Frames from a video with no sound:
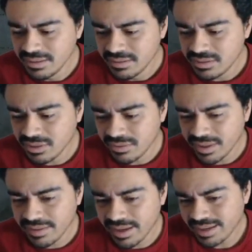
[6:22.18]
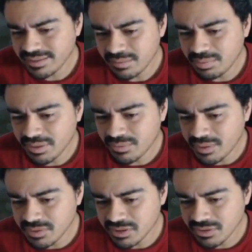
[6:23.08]
So it got to the point where
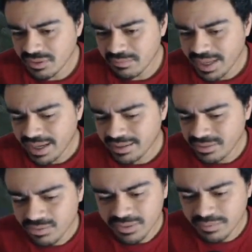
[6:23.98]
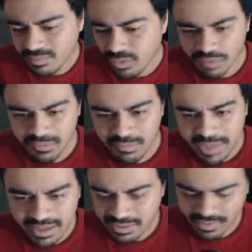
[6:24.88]
I was just going back and doing the normal
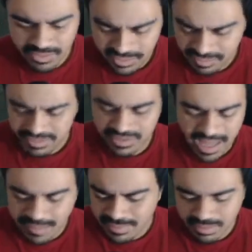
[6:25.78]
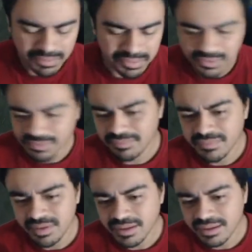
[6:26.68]
Bannerlord stabbing people,
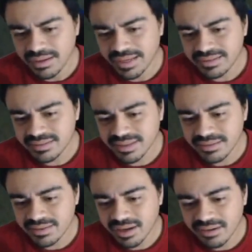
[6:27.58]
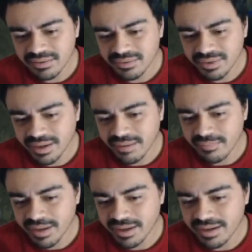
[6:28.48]
and I just got tired of doing
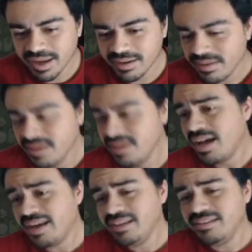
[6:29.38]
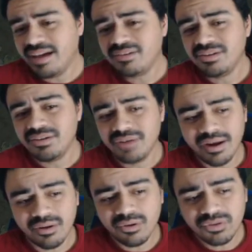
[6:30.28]
that, man. Like, I didn't download.
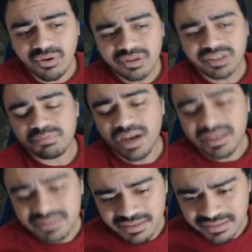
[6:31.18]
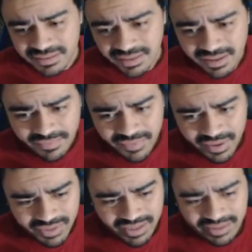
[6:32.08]
I go through all this process
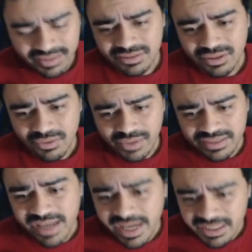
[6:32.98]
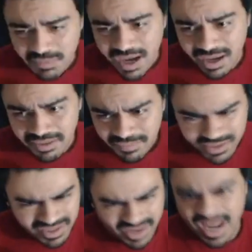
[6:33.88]
of getting this crazy ass mod
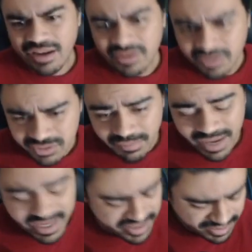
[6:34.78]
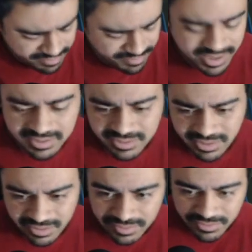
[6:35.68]
to not use the magic, you know?
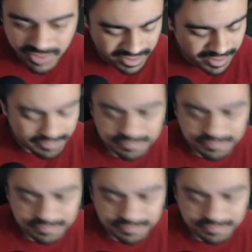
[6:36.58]
So fuck that.